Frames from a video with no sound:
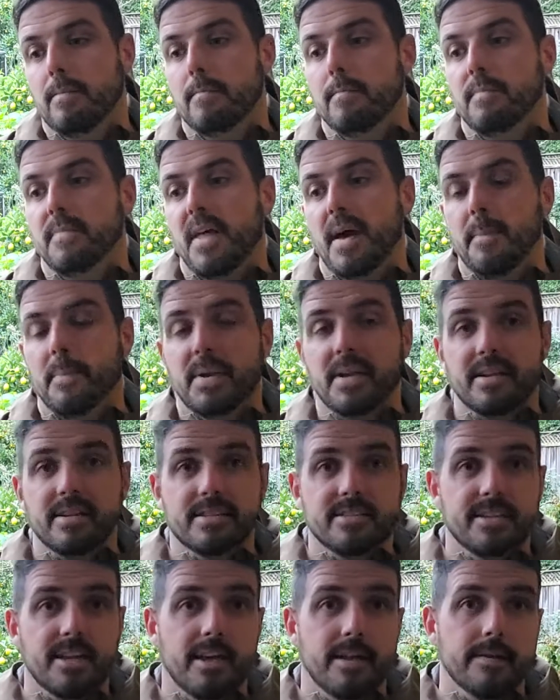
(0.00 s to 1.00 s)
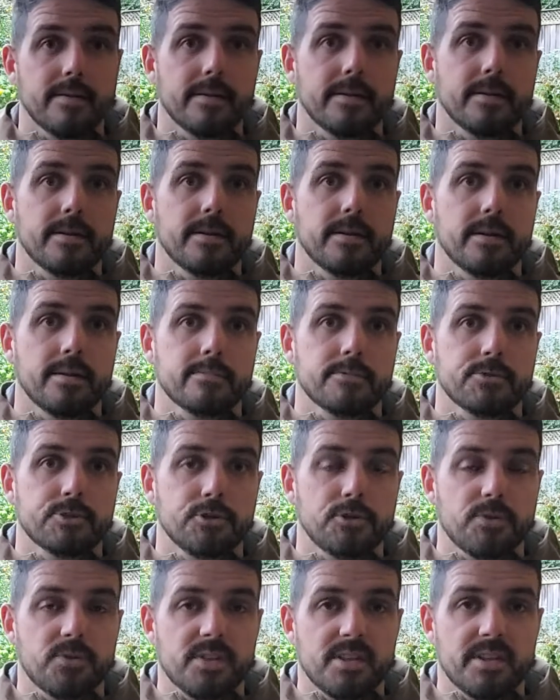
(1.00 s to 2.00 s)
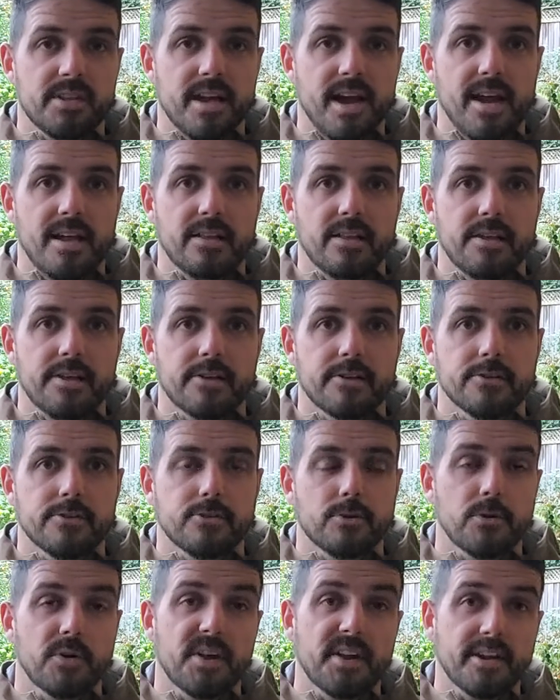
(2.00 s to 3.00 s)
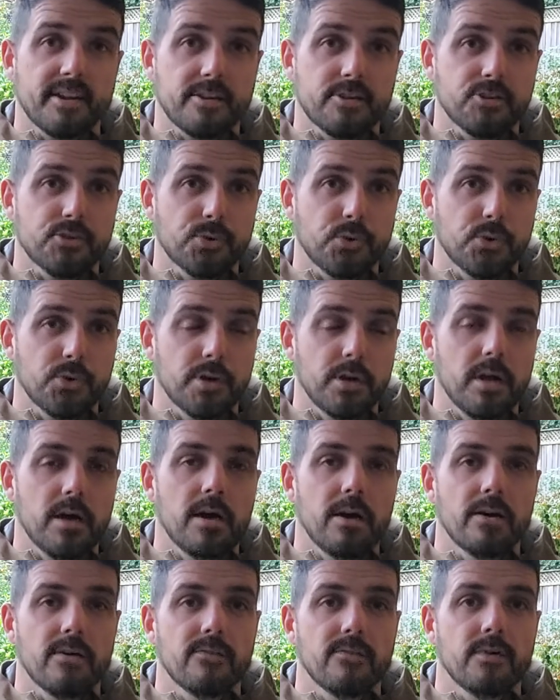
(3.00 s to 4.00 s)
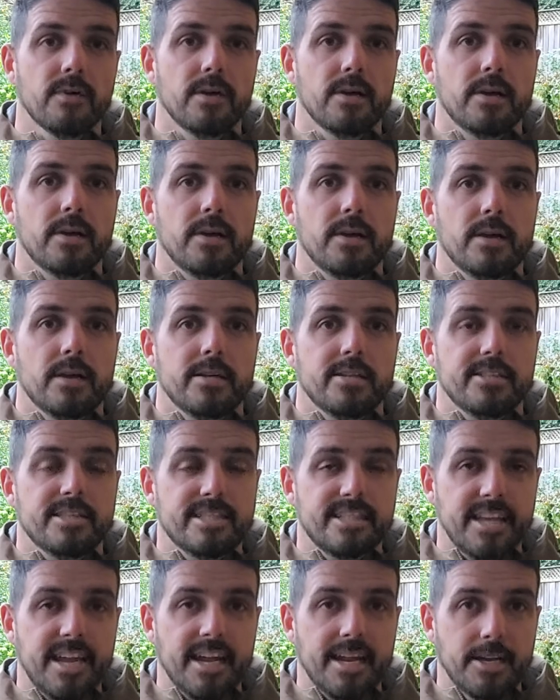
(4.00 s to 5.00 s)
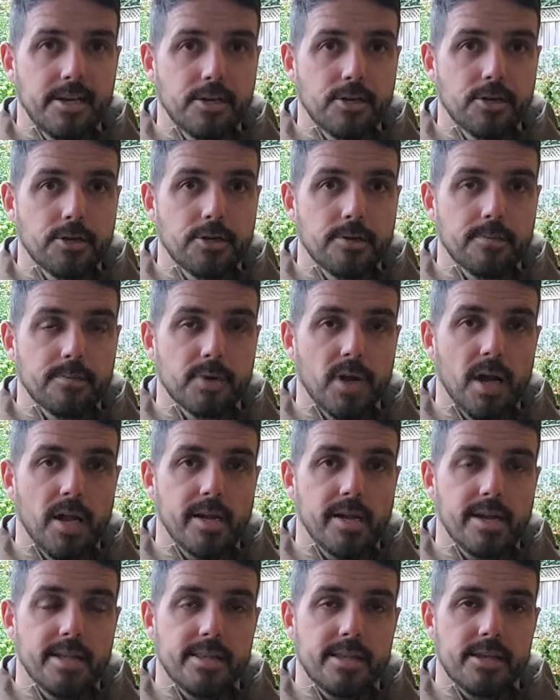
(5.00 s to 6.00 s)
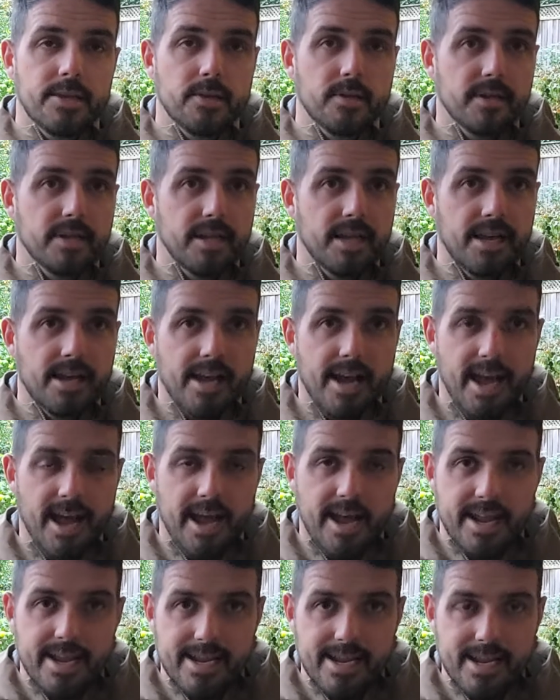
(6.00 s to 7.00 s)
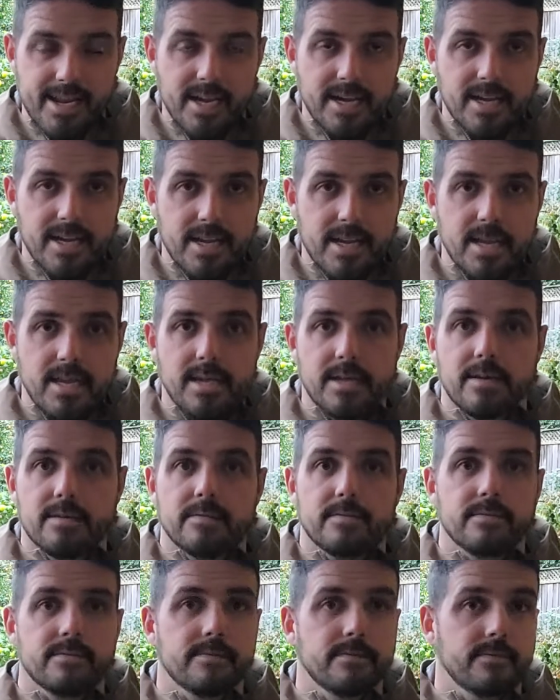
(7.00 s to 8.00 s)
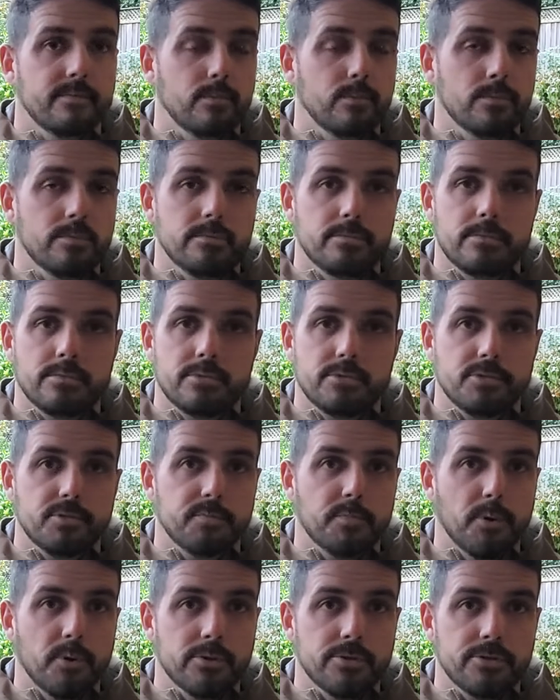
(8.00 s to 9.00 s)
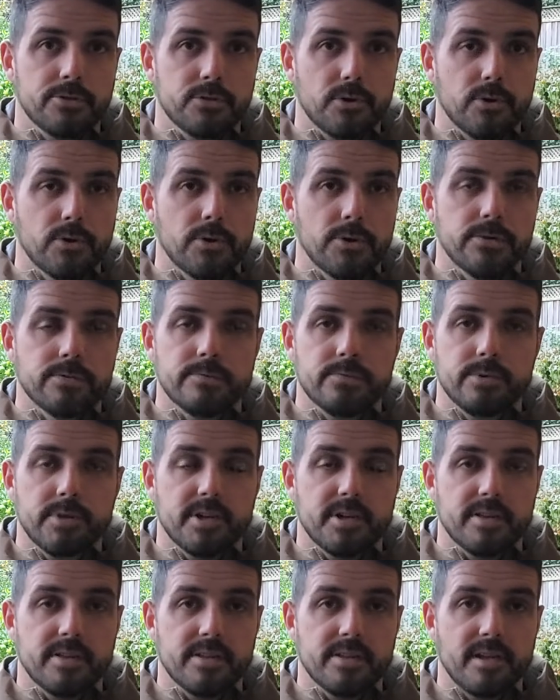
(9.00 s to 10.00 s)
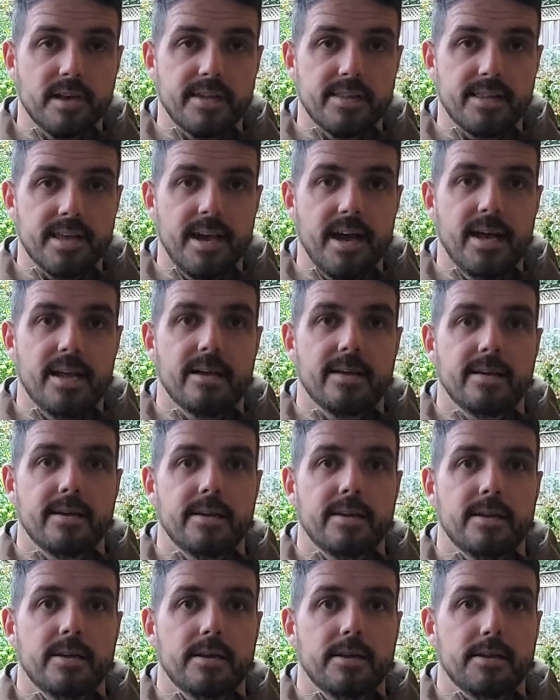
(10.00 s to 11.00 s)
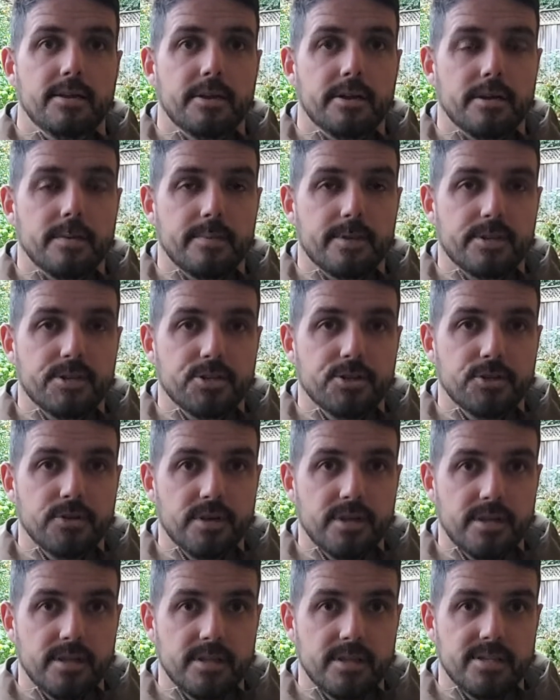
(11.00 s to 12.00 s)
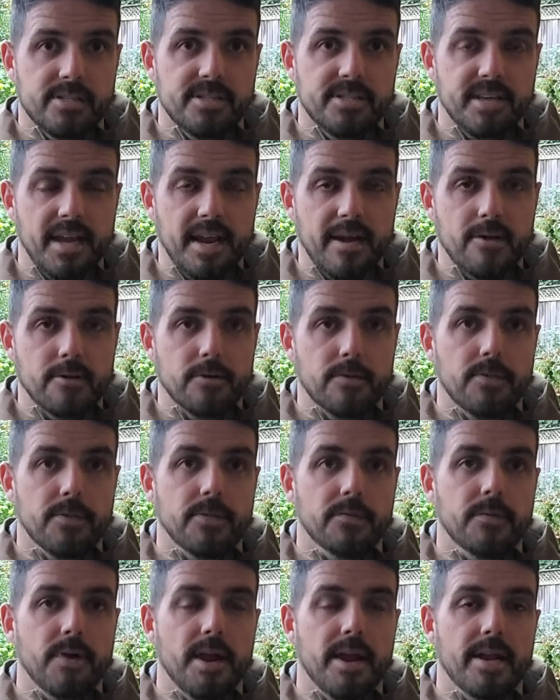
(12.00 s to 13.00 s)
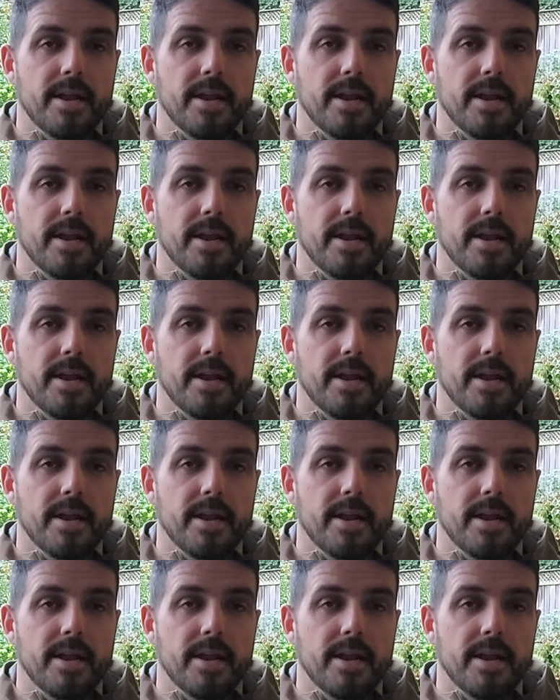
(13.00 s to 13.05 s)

That being said, shooting the annihilators or any sort of standard broadhead that you can get at any sports store, anything like that, you're going to be shooting the standard thread.